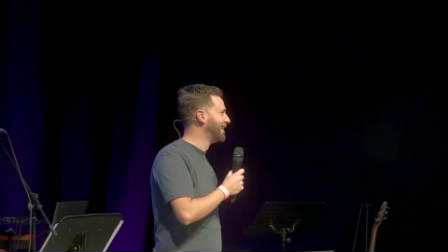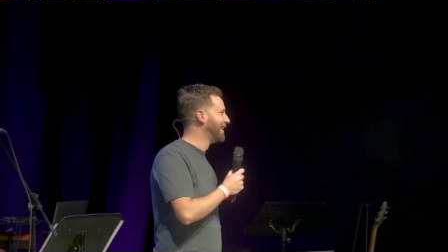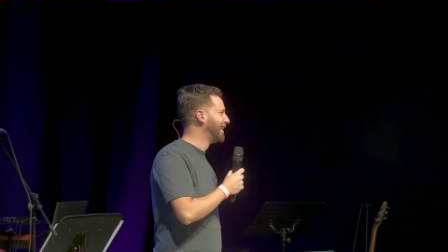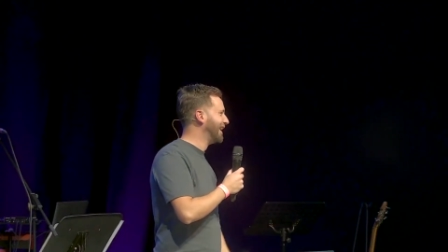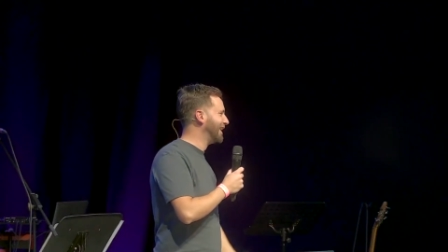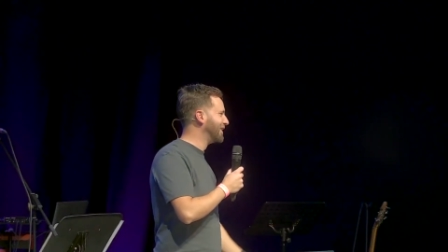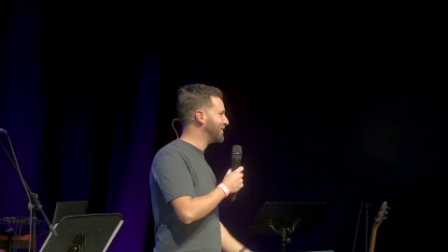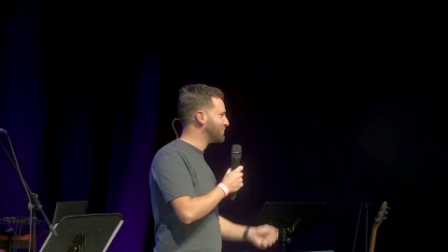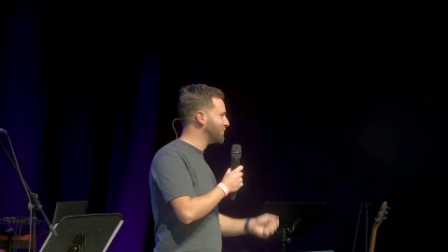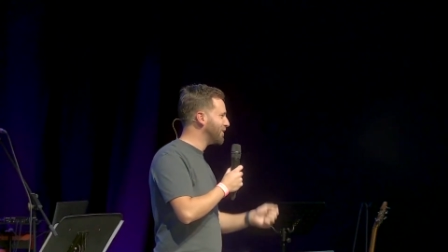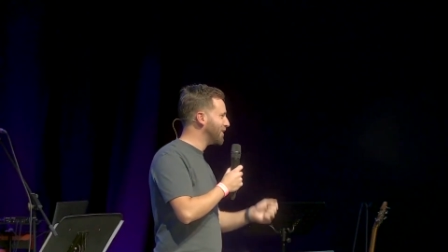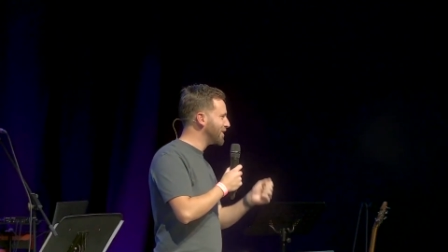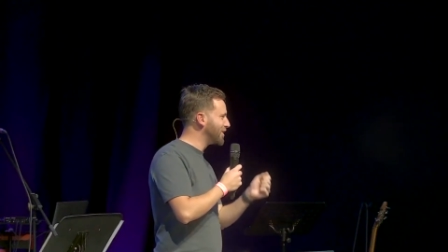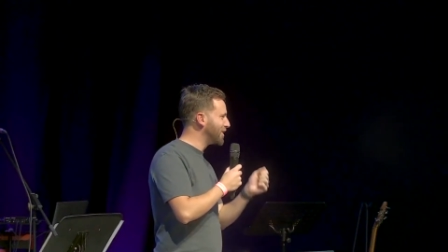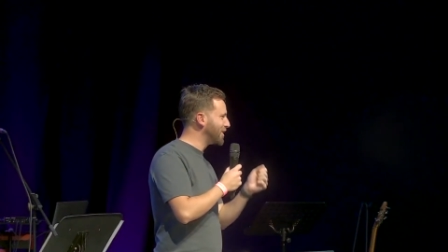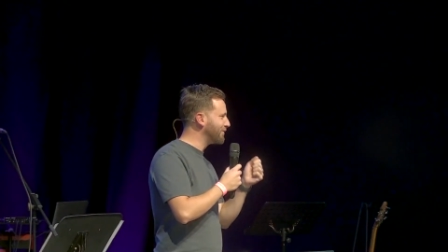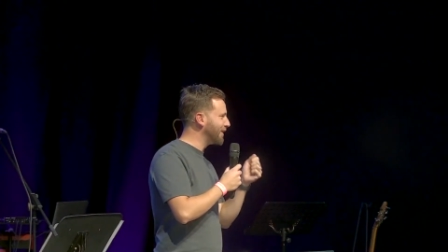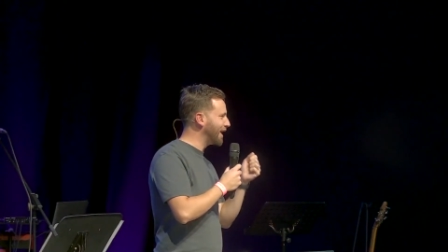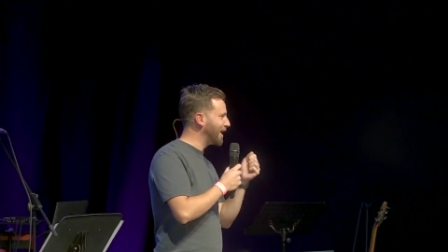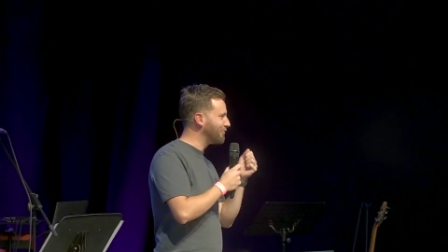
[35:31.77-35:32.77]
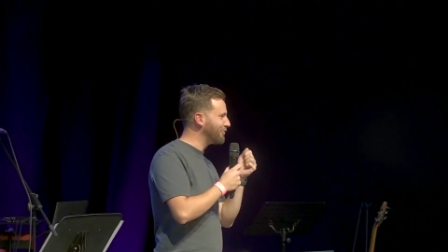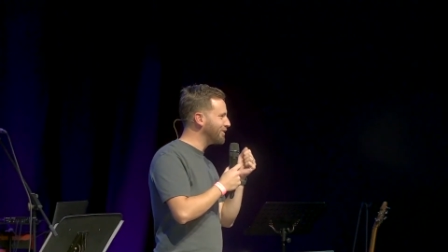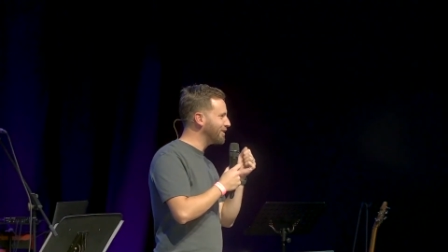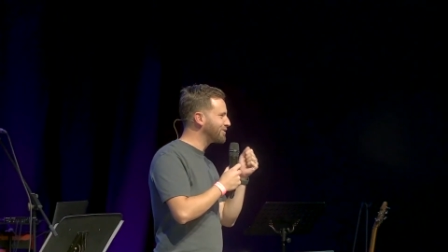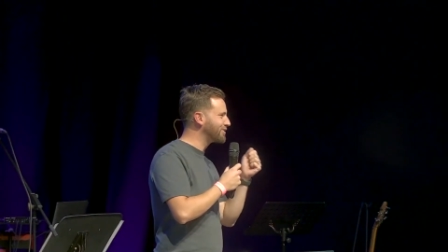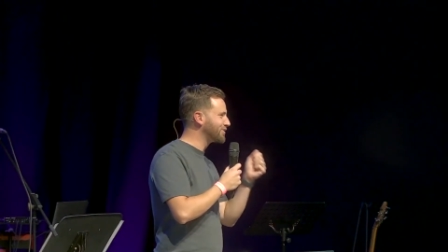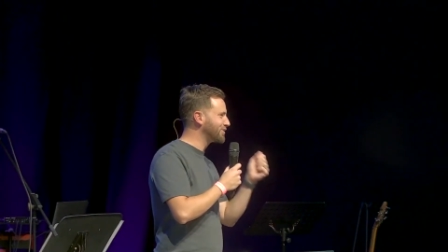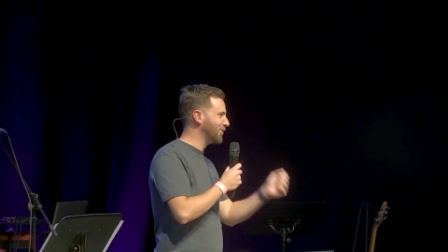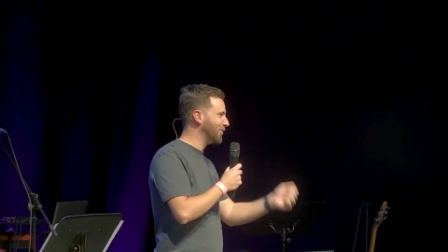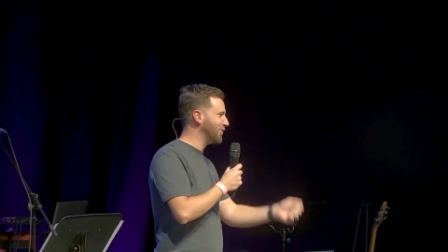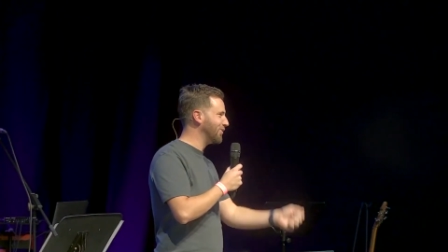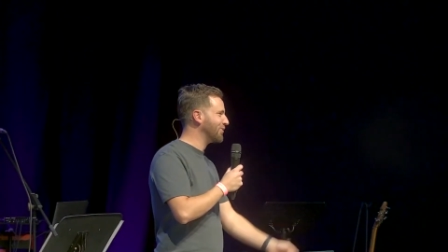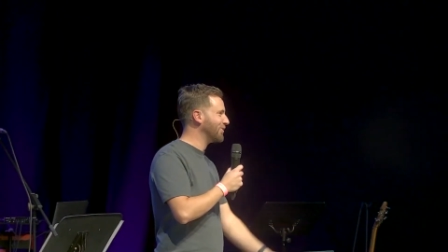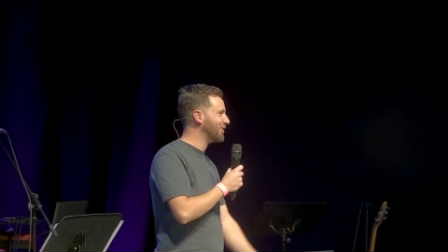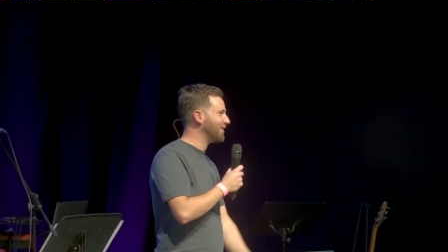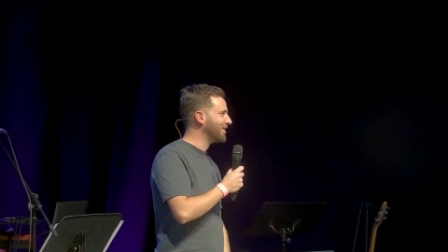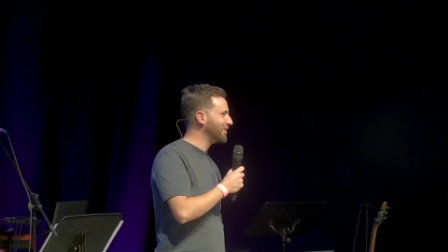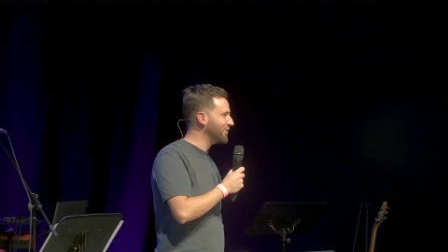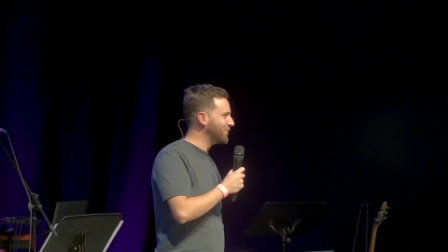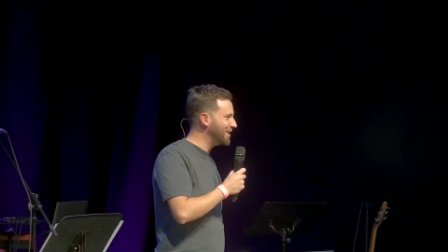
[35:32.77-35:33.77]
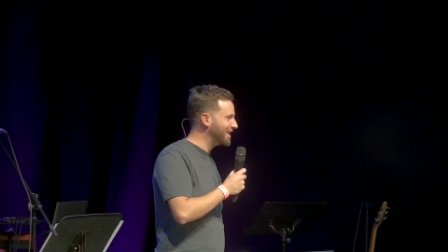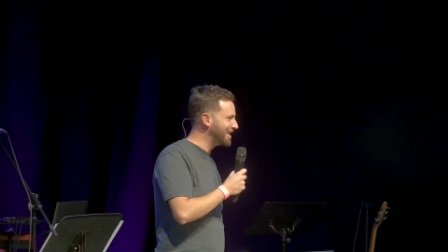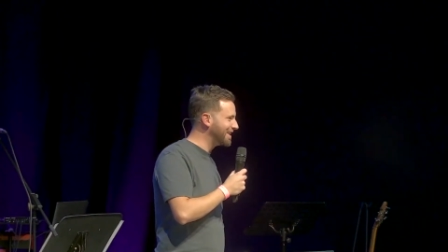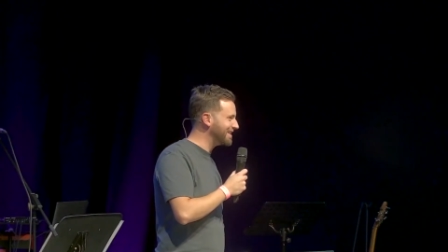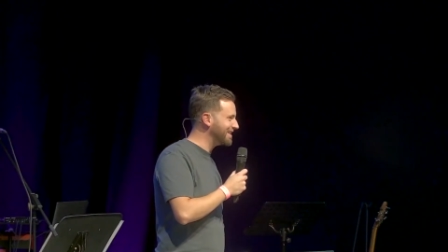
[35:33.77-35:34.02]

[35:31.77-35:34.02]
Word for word: He's worthy of every song that we can